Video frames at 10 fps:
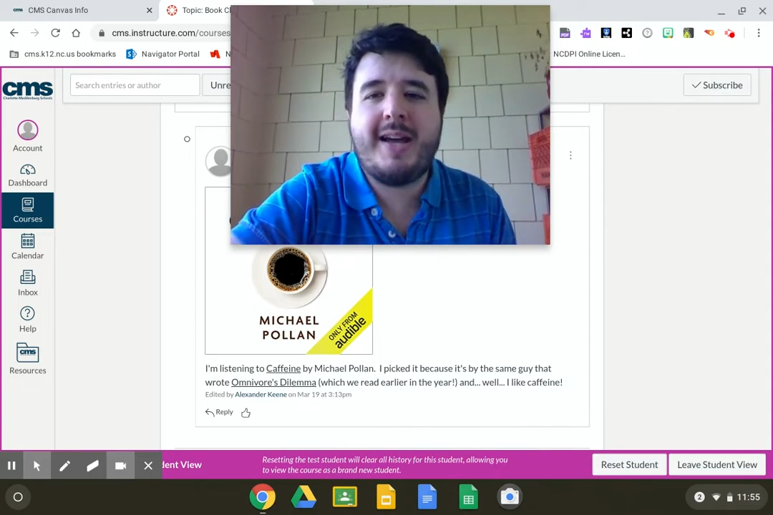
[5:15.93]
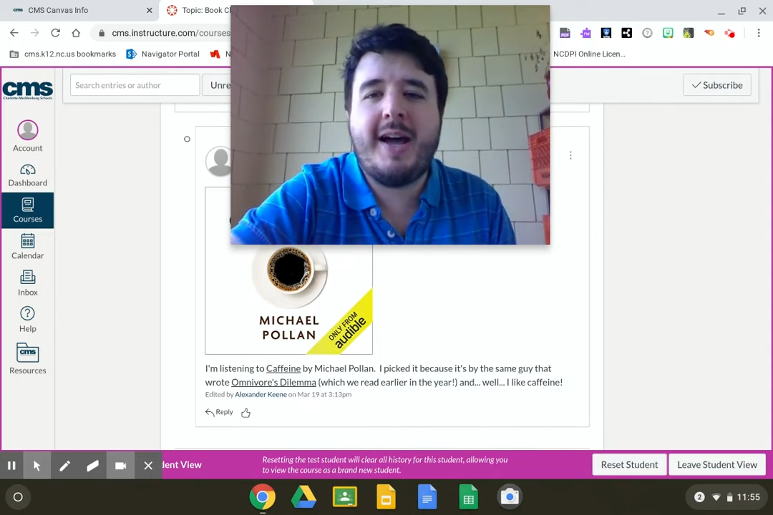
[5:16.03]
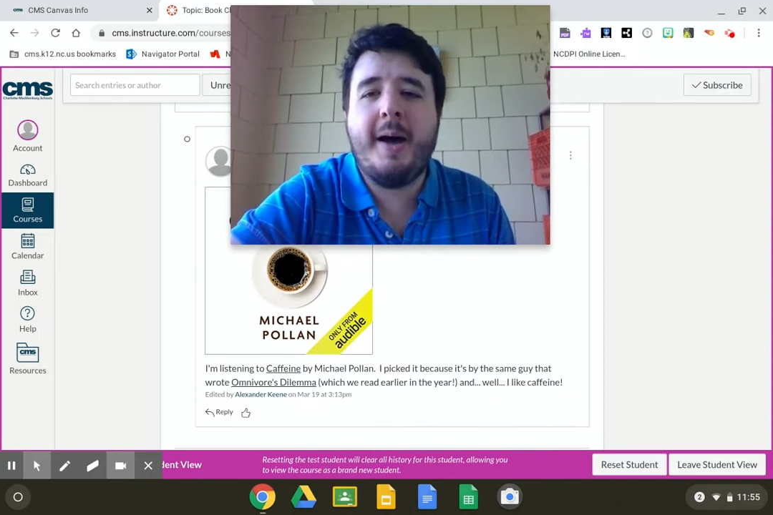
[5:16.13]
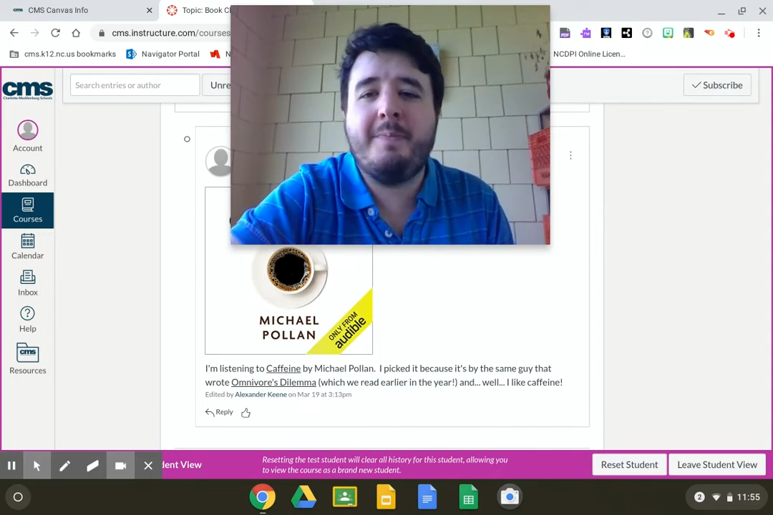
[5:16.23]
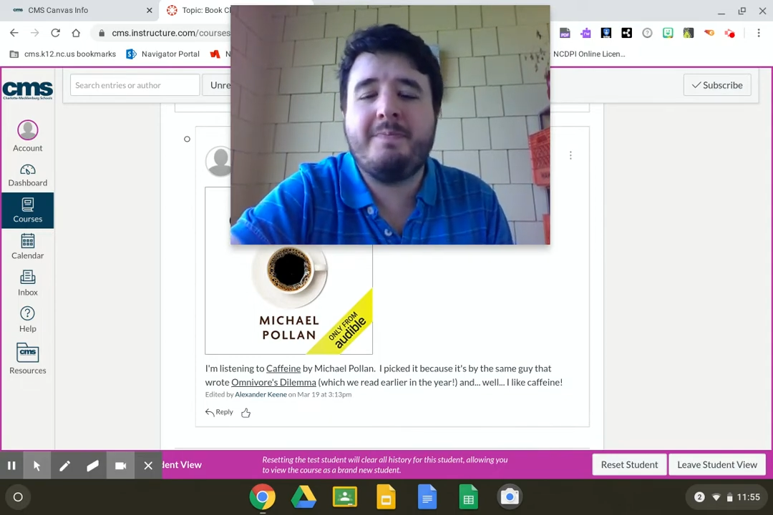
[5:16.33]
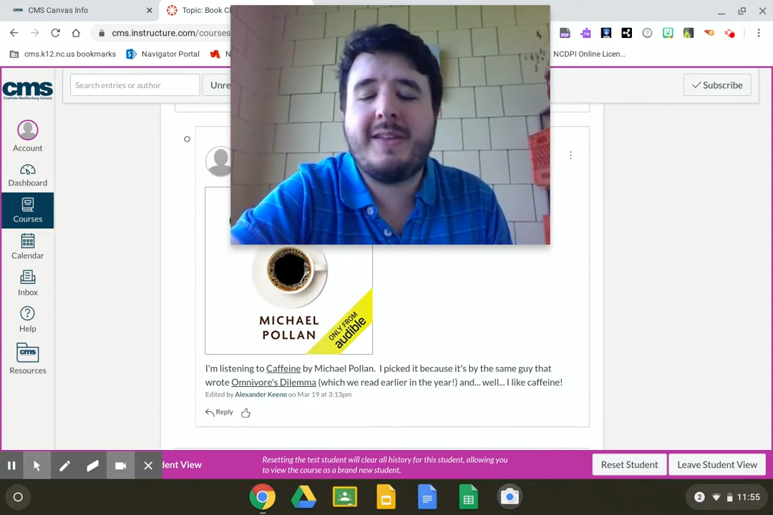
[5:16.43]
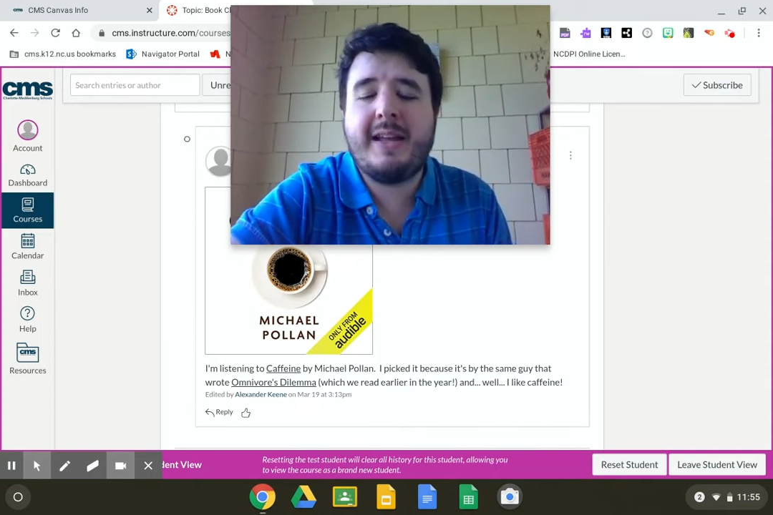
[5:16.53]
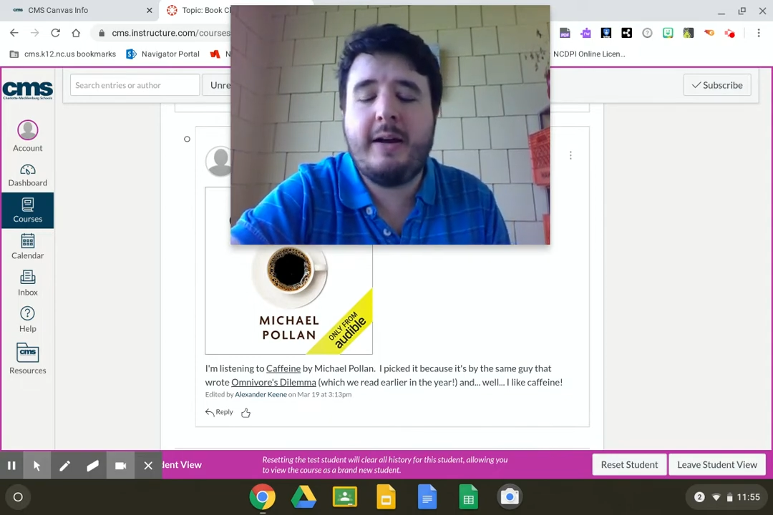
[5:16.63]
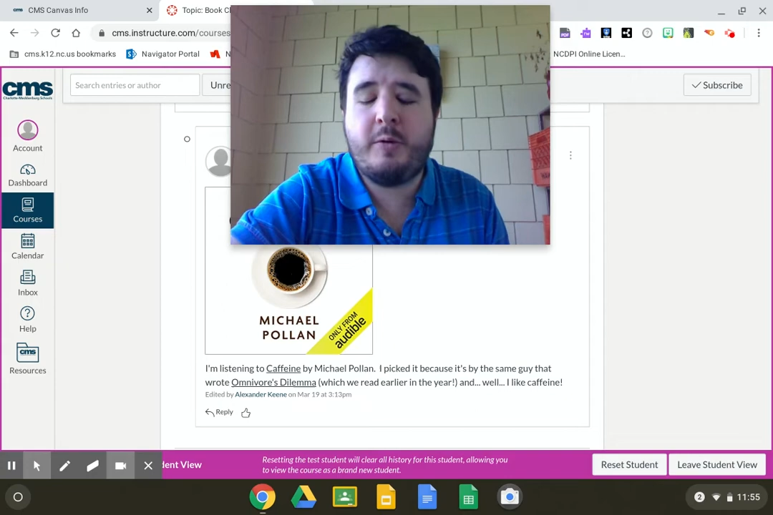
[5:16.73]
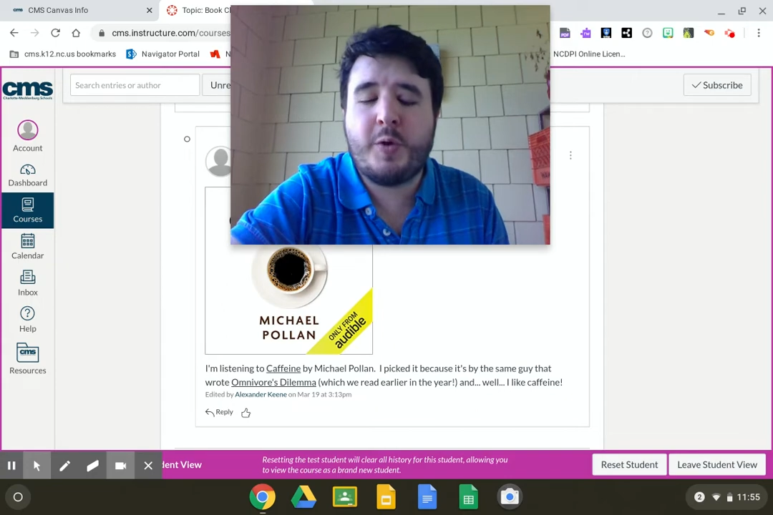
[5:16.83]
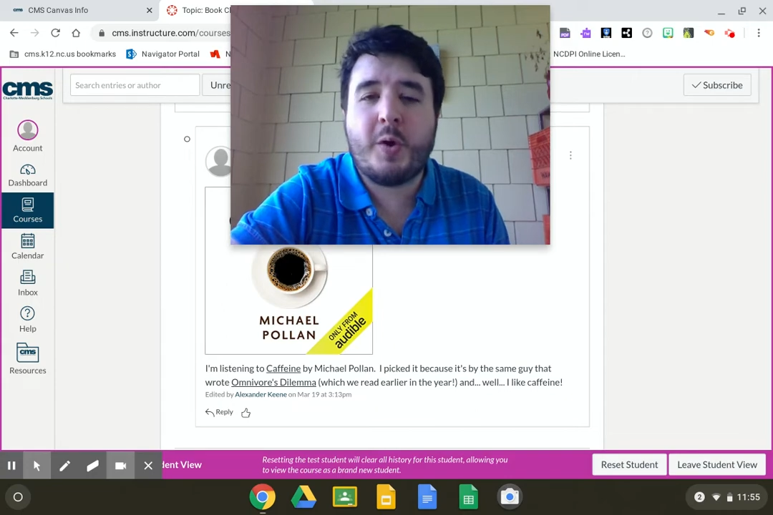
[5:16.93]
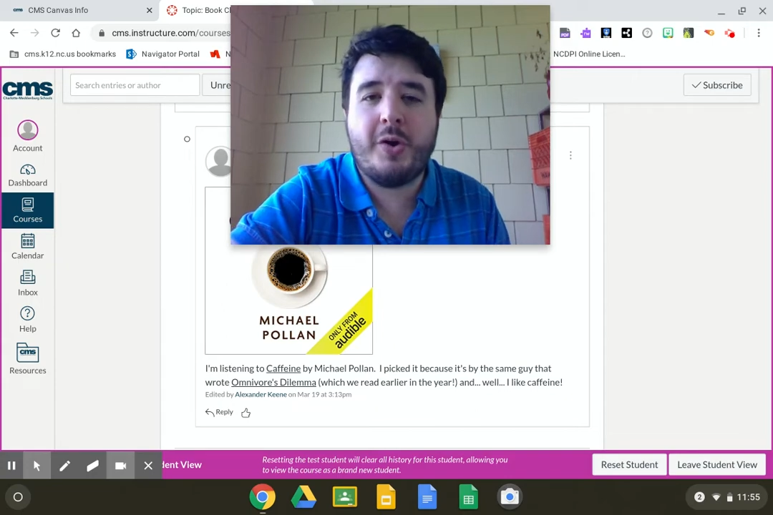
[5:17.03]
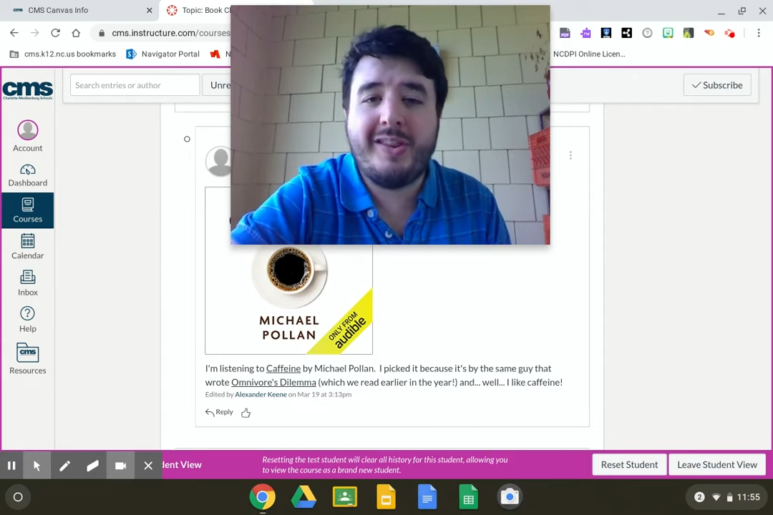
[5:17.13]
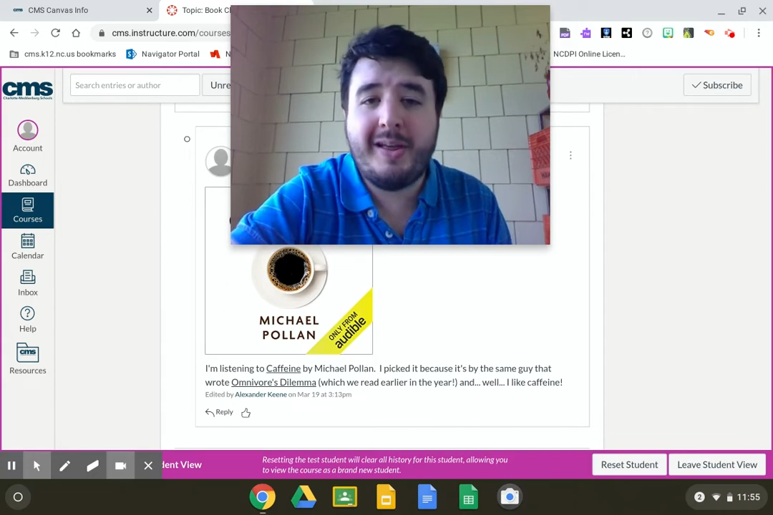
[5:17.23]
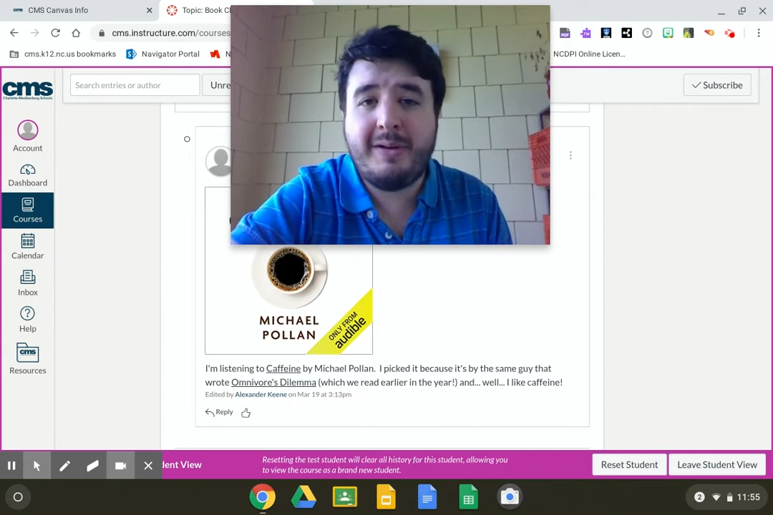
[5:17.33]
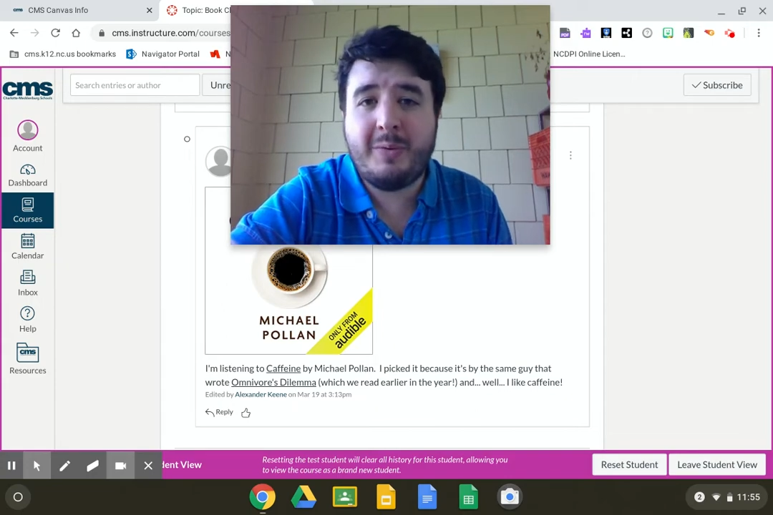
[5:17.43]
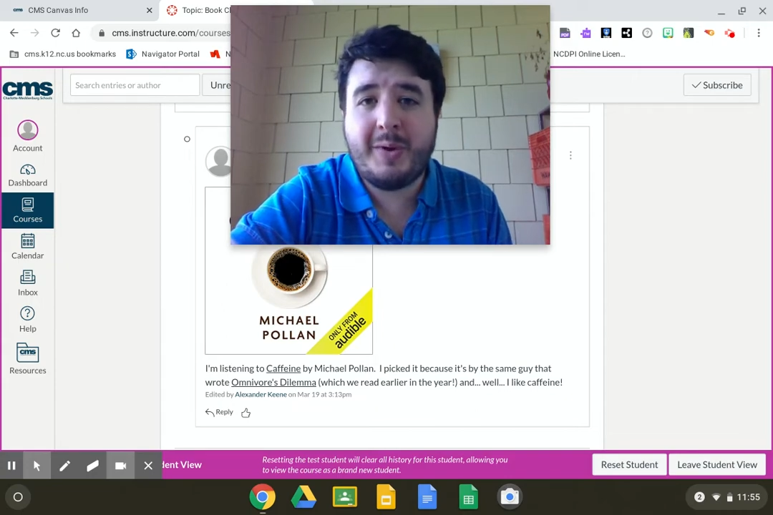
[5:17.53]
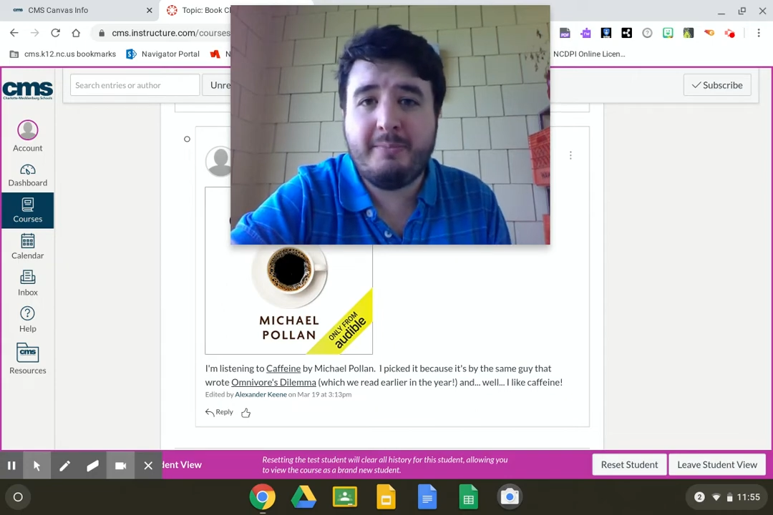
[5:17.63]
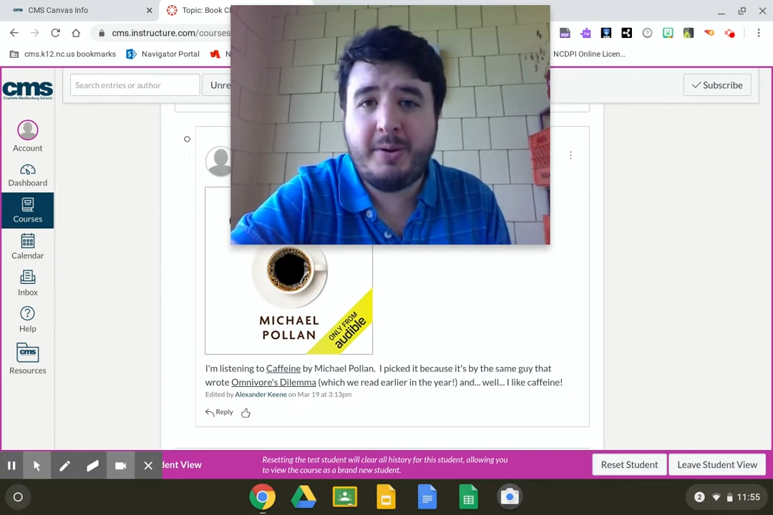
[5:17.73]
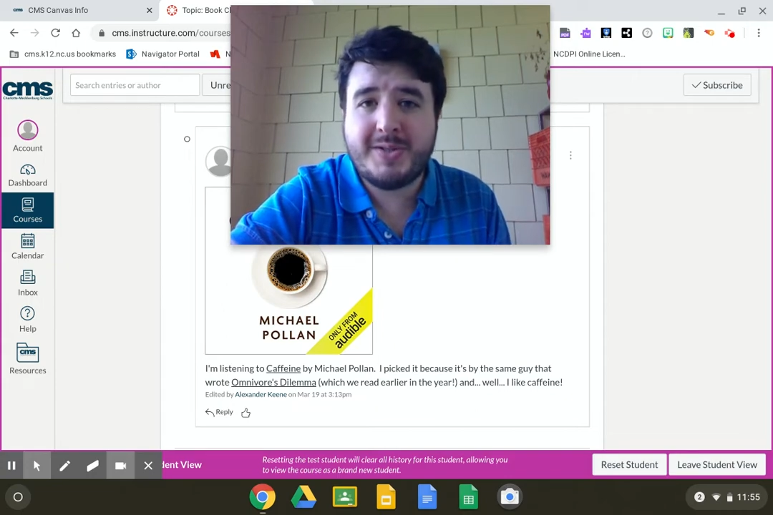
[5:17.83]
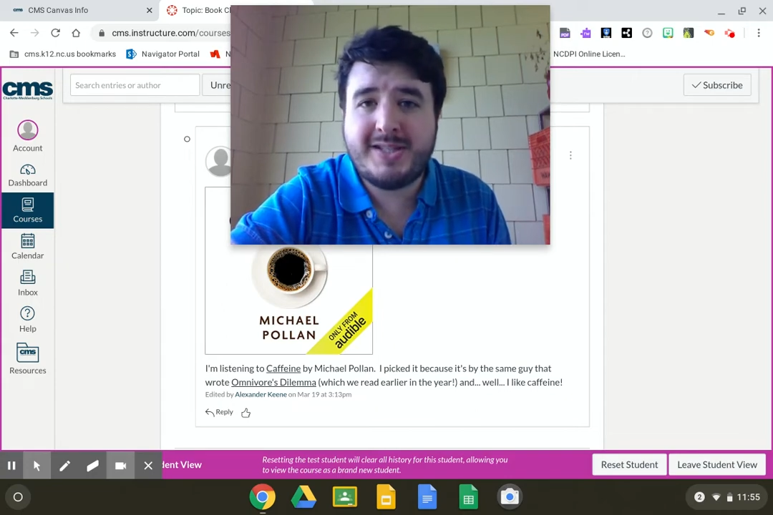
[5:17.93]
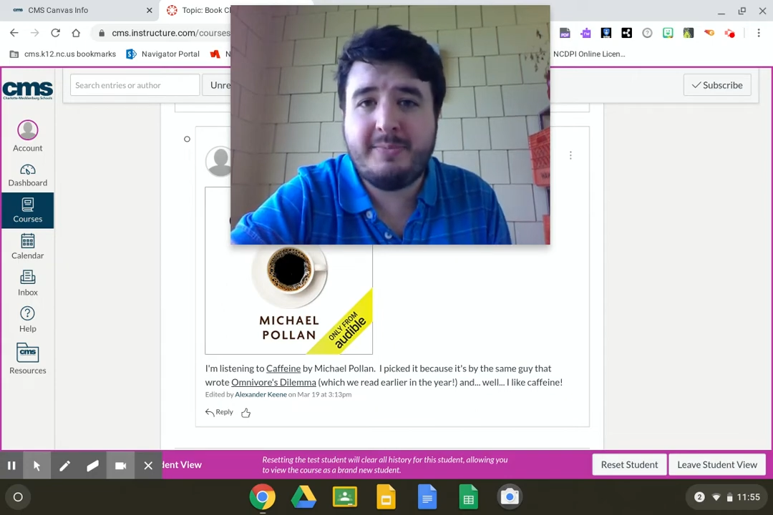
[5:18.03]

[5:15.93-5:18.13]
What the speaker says: I will record them and we can post